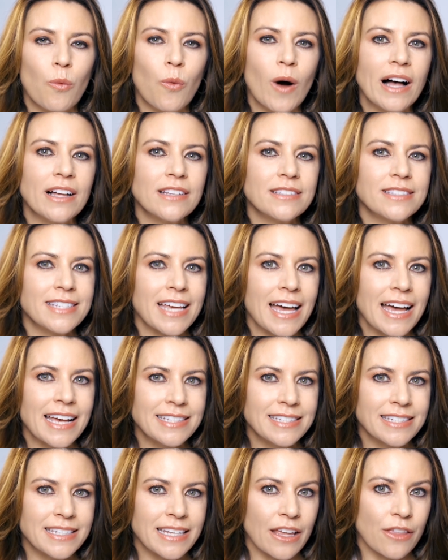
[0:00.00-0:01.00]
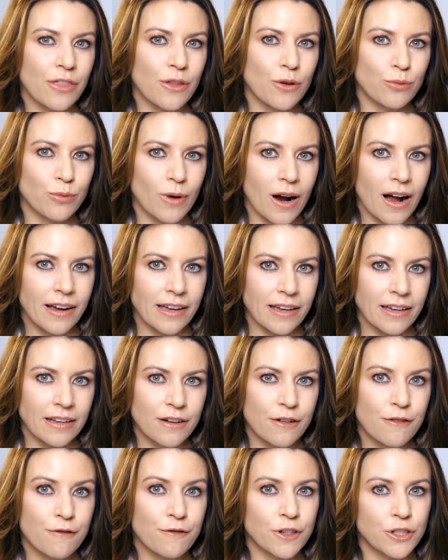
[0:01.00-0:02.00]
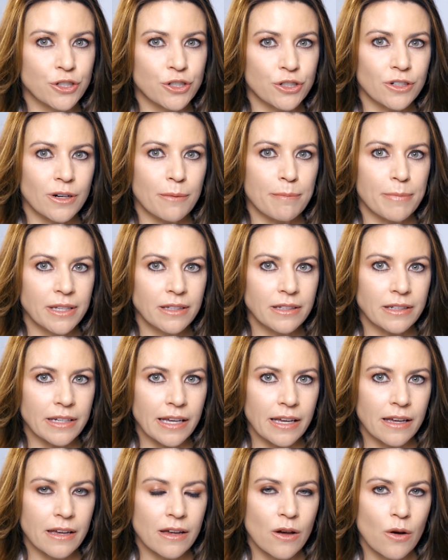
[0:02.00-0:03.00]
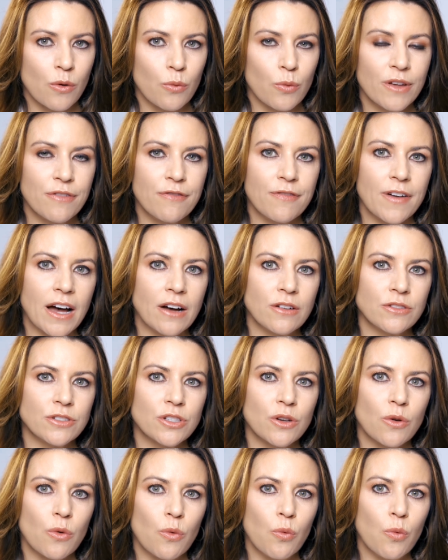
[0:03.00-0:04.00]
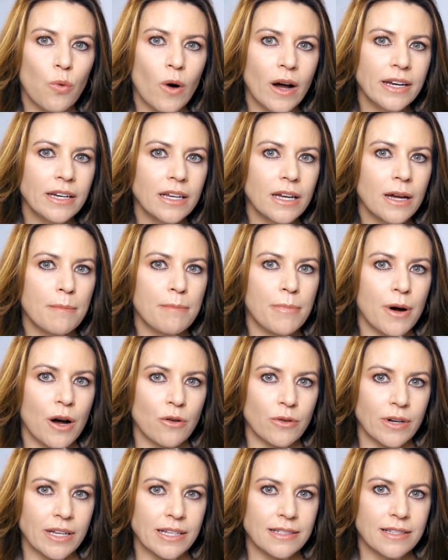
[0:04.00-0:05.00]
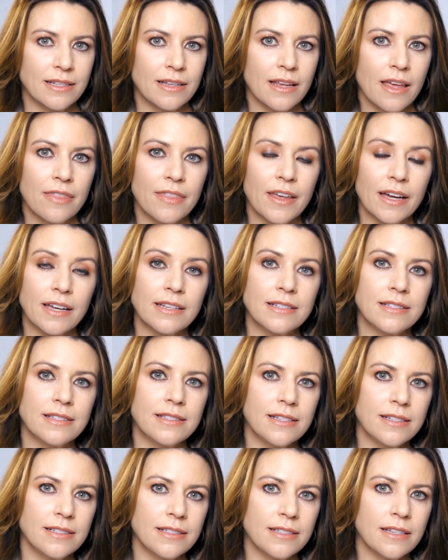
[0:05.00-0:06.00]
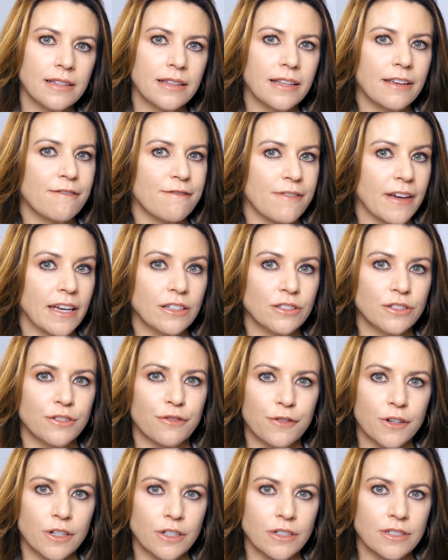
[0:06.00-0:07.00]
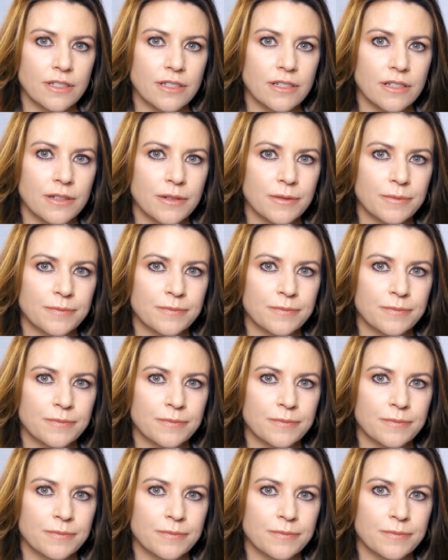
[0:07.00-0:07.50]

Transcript: While testing the Rocket for durability, we found one component that consistently failed first.